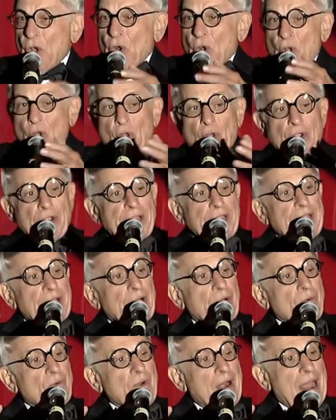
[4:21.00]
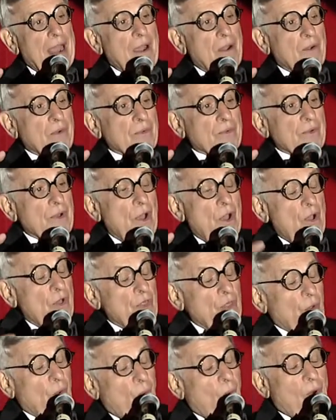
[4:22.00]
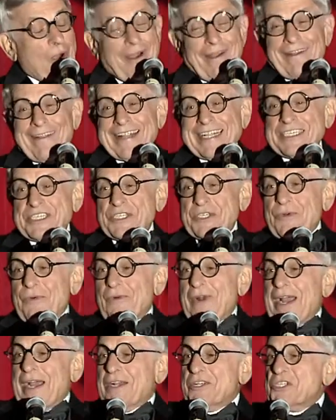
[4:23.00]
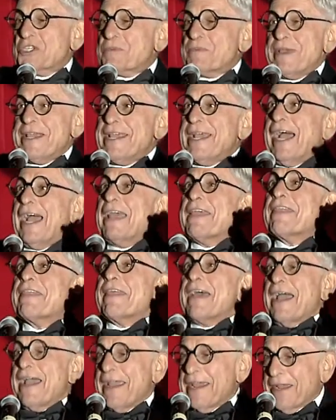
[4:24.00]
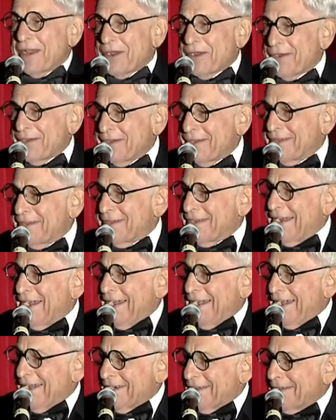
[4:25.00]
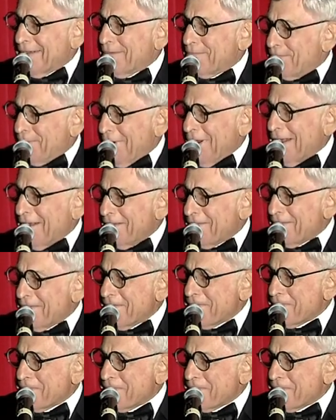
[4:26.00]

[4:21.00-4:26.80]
Looking around, the world surrounds me, I thank good God above